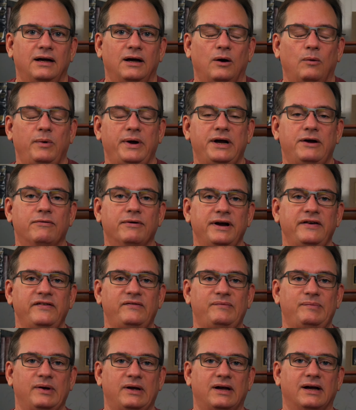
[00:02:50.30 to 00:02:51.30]
We
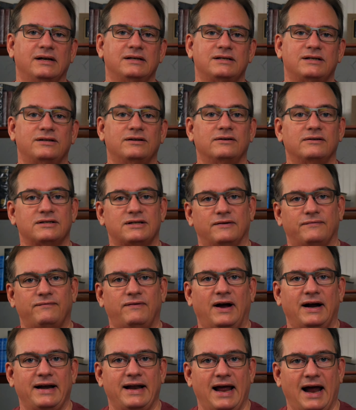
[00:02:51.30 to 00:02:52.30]
grieve because there's a
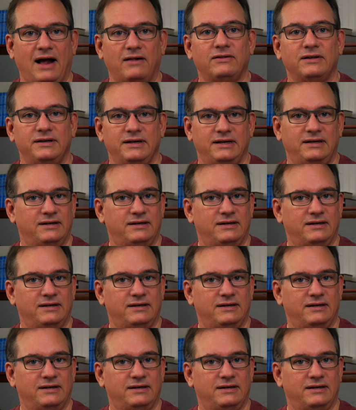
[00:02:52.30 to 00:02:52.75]
finality